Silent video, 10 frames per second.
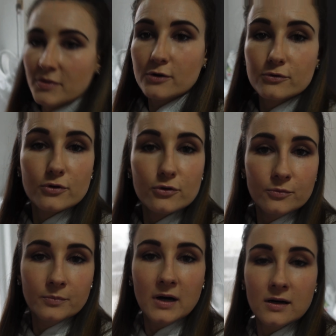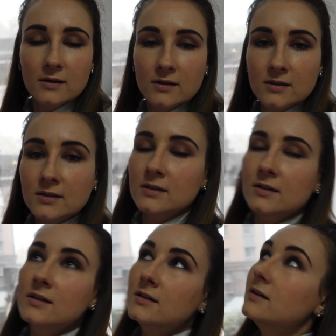the room
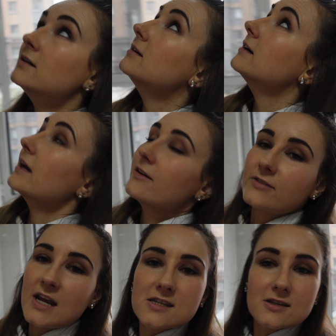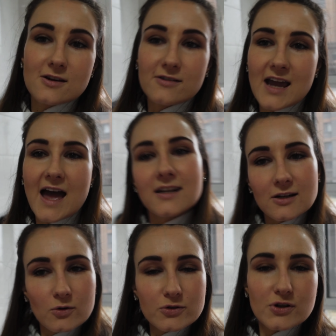if necessary, and
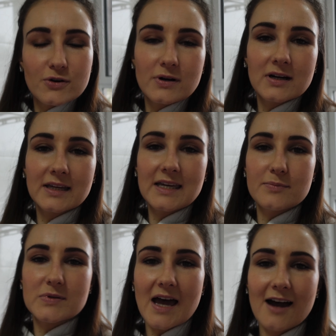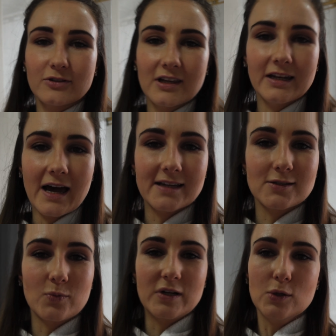it also keeps out the
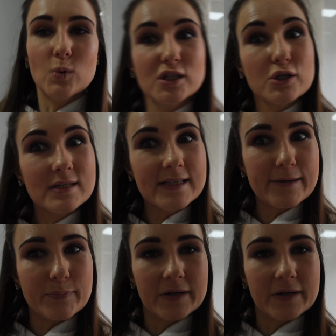light when you want to sleep.